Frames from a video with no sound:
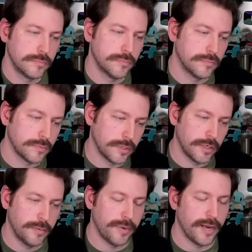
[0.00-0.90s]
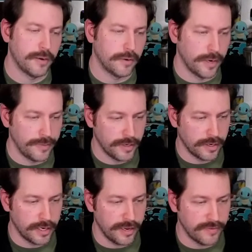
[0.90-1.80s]
They're gonna power. I mean, they're
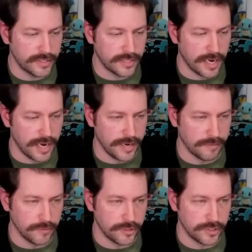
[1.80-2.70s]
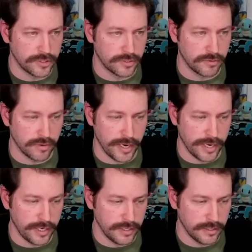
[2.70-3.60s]
gonna give us time, which is
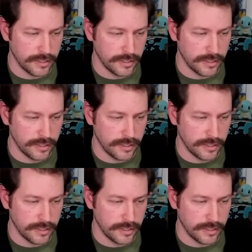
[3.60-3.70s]
great.